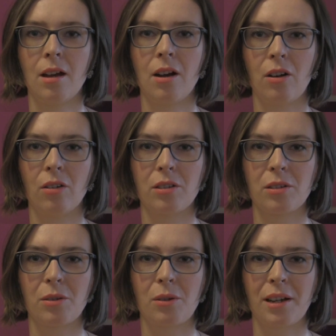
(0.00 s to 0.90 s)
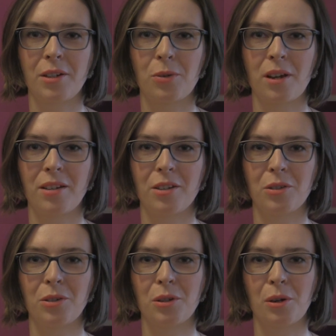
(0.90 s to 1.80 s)
Also, I try not
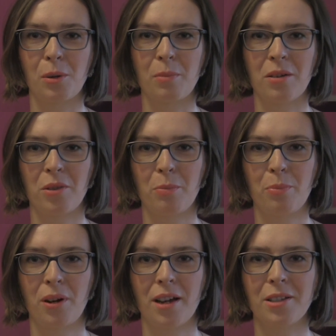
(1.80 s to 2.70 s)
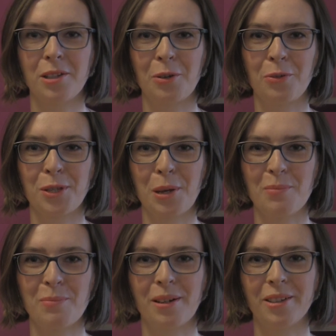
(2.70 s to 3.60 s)
to talk about the price of
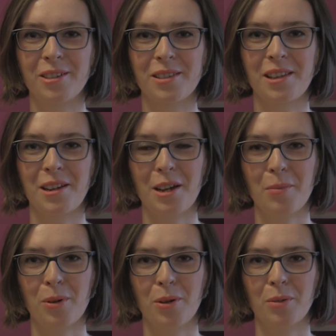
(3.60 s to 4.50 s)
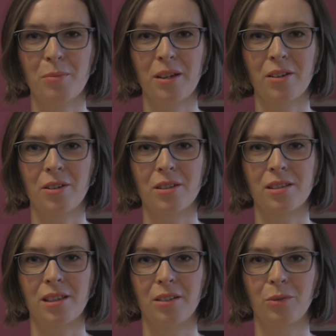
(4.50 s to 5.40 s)
some bottles that I bought
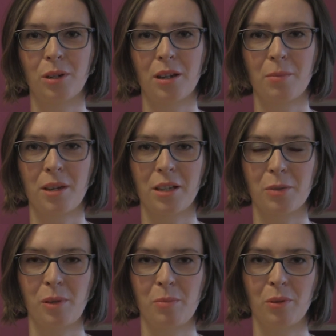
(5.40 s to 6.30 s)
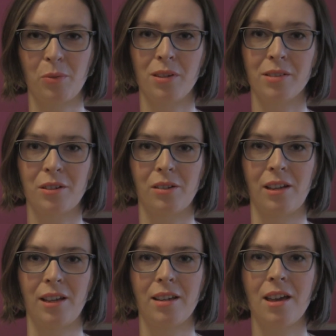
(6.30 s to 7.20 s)
because that really makes people wonder.
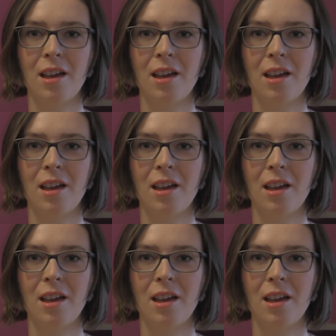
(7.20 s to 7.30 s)
Like,